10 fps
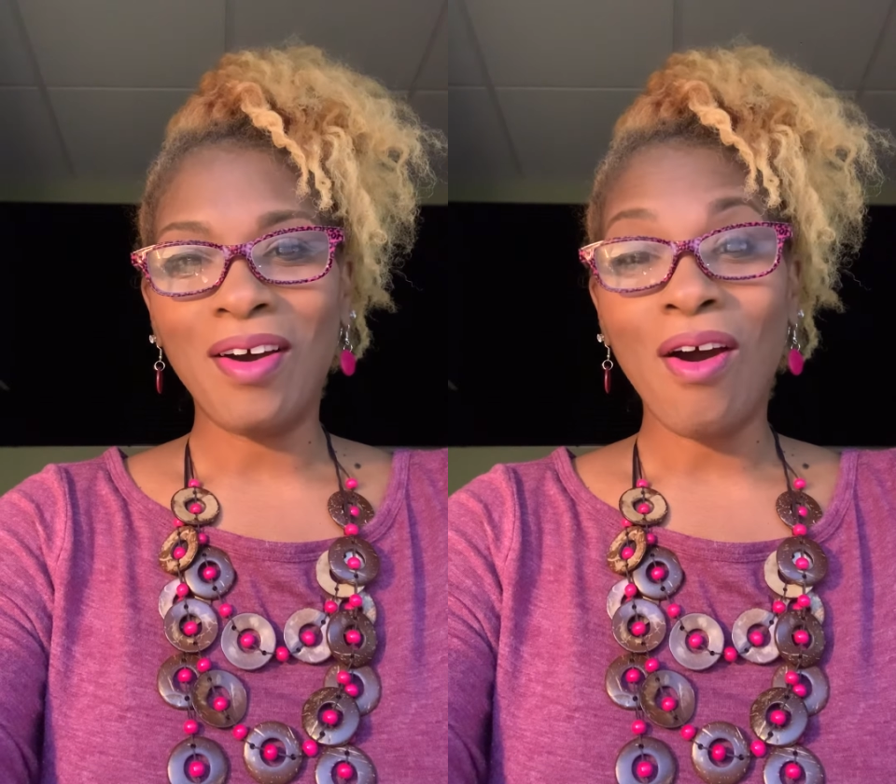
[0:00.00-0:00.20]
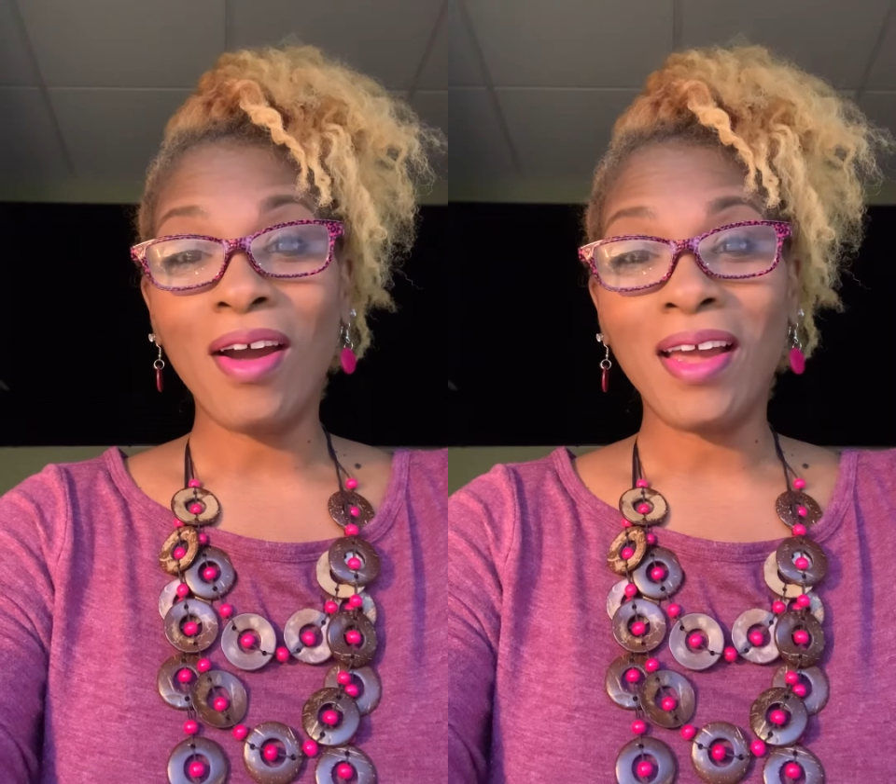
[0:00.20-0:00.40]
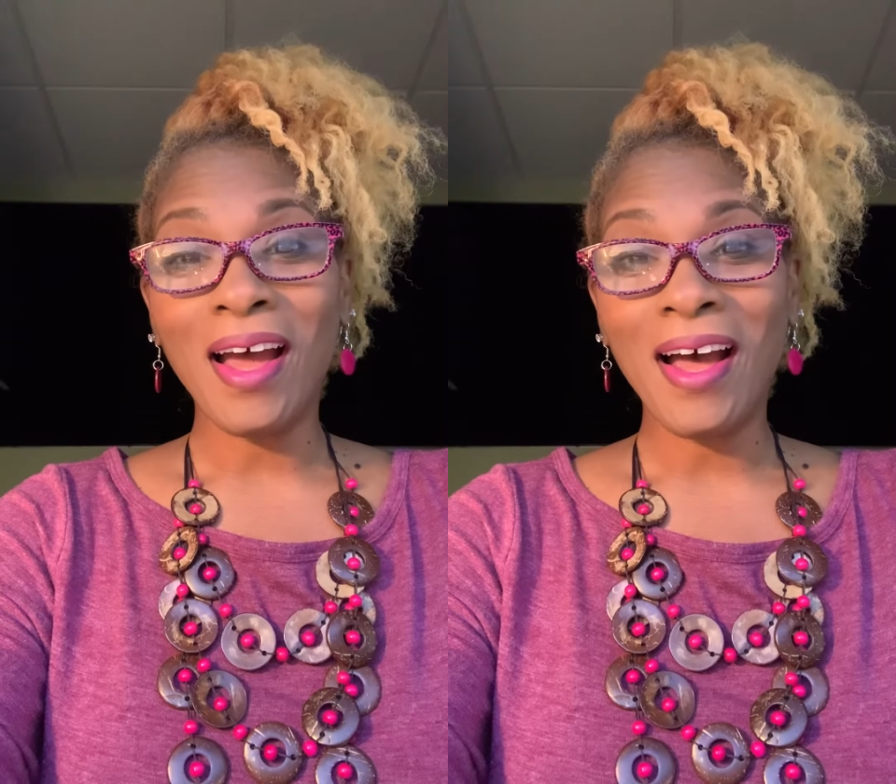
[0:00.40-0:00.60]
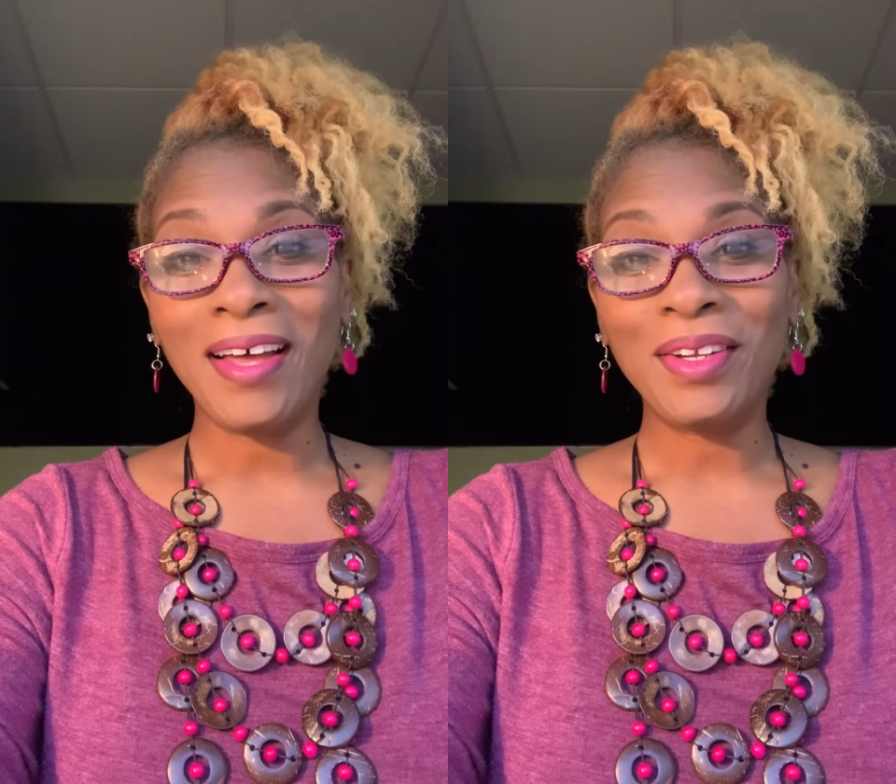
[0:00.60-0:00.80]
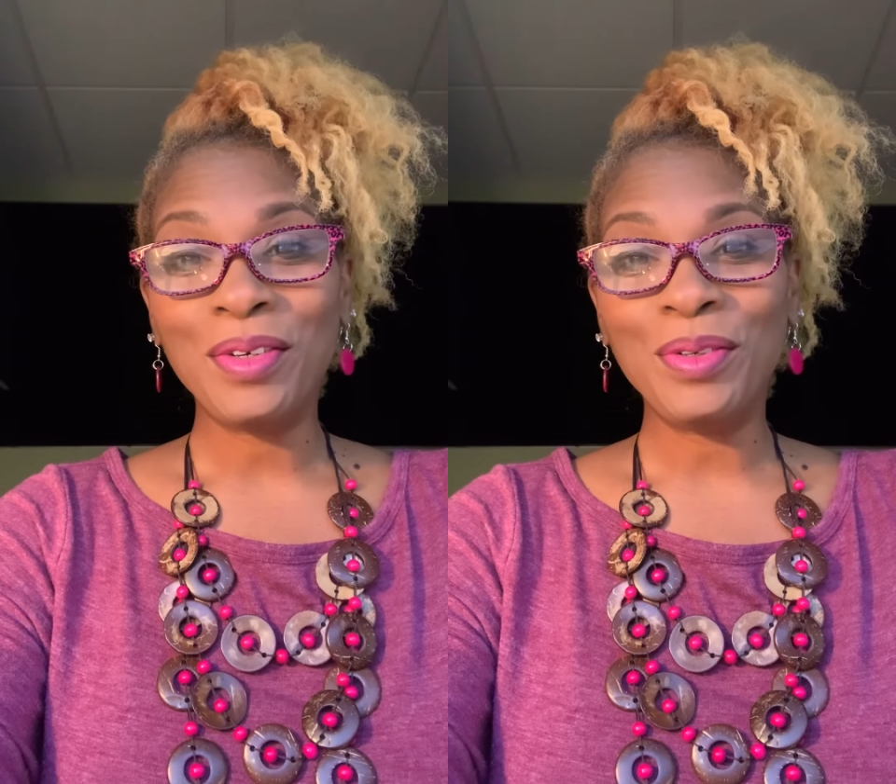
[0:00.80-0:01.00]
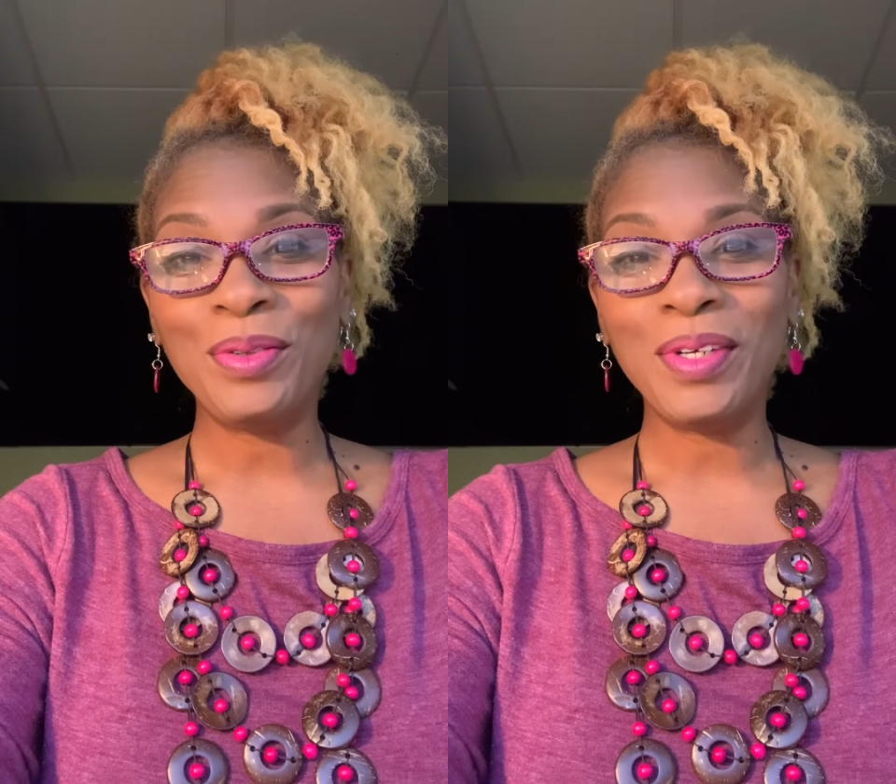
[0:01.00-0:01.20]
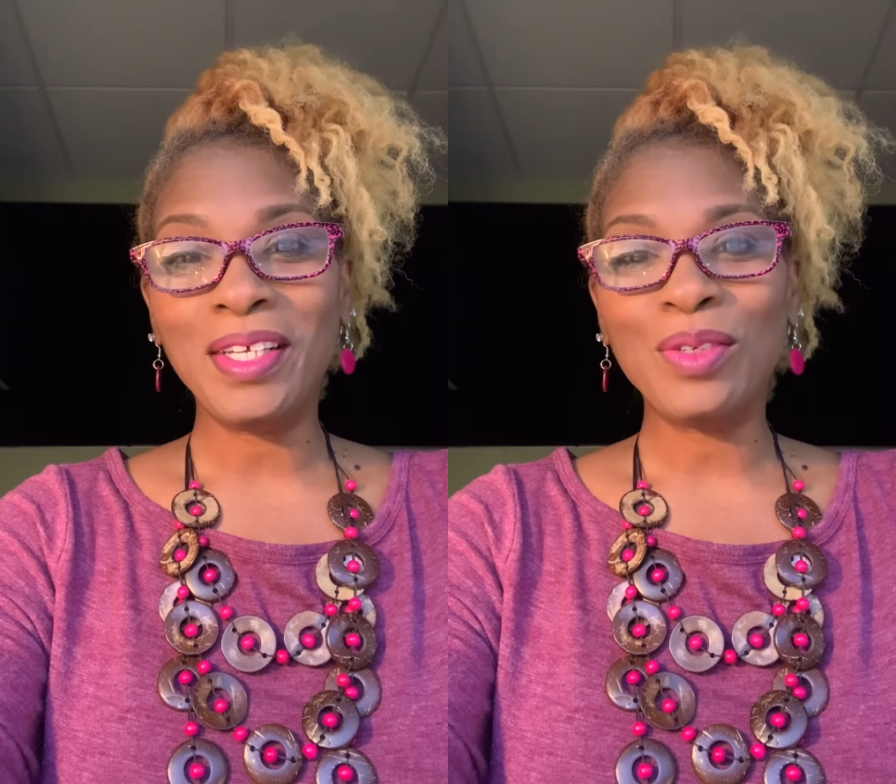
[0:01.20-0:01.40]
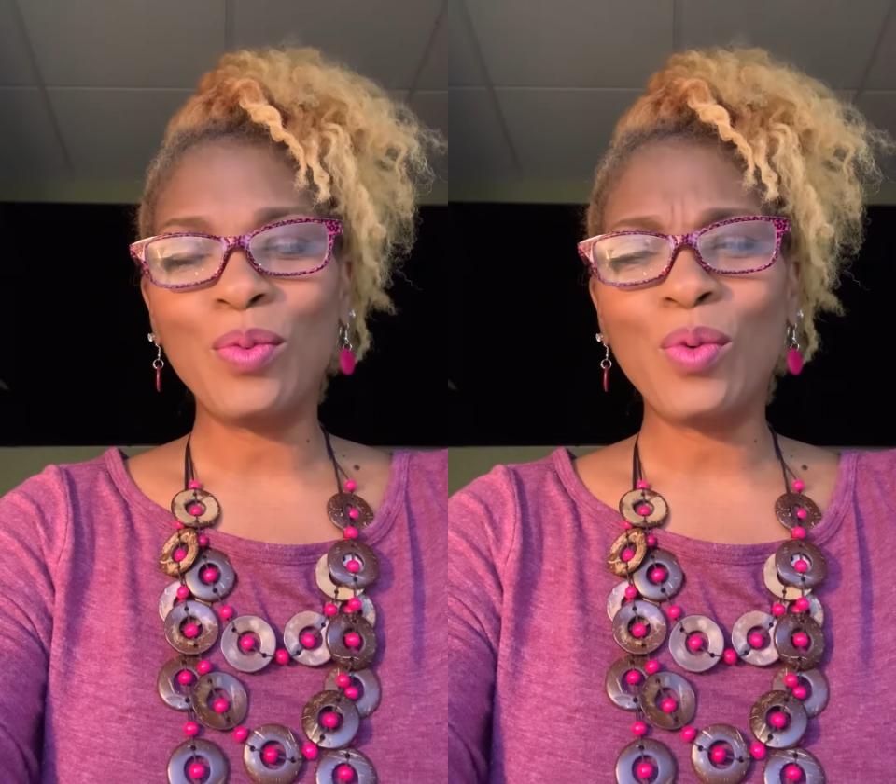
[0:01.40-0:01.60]
our God who
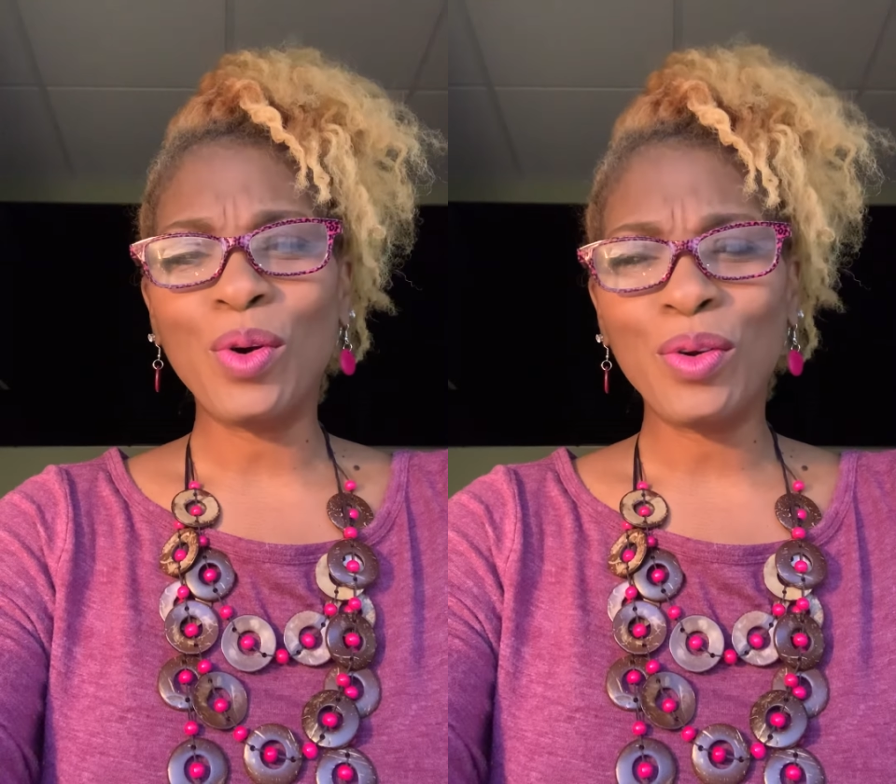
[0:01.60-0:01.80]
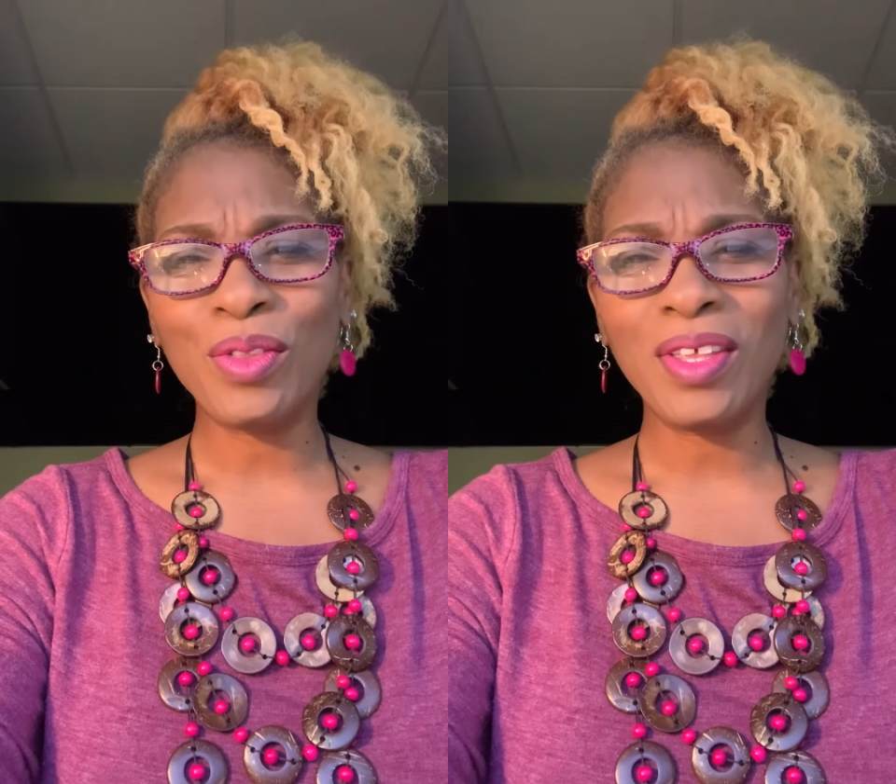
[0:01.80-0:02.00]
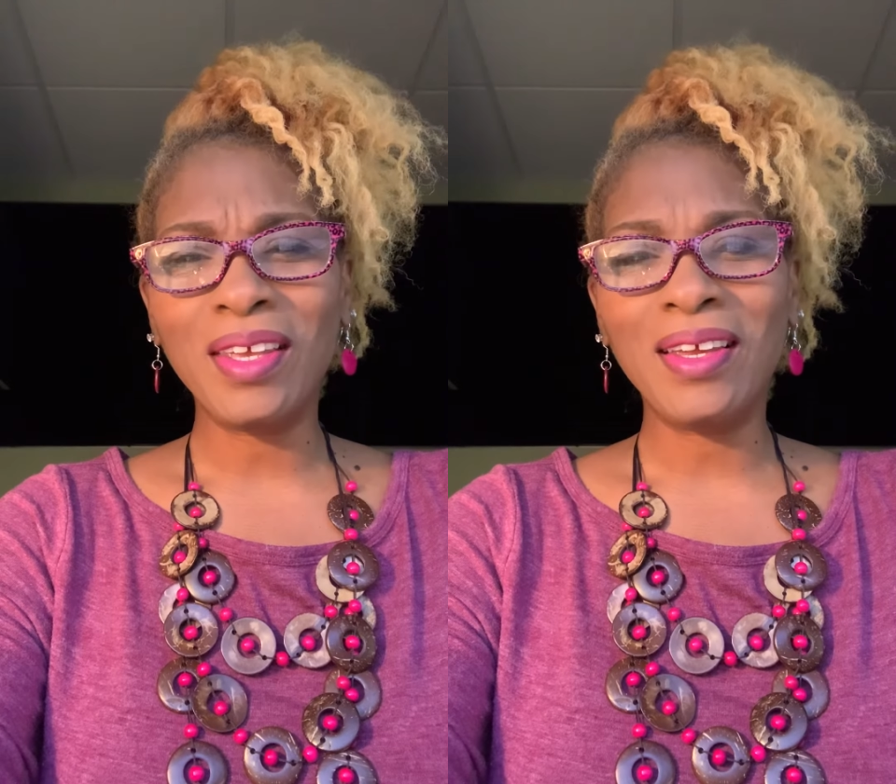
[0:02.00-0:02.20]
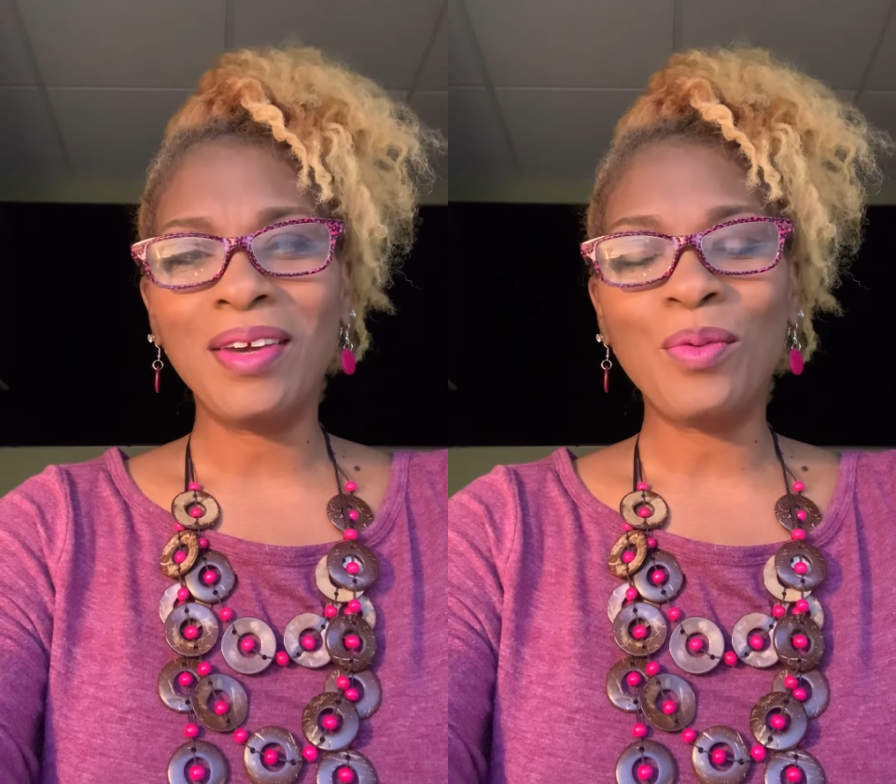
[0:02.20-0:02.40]
is worthy,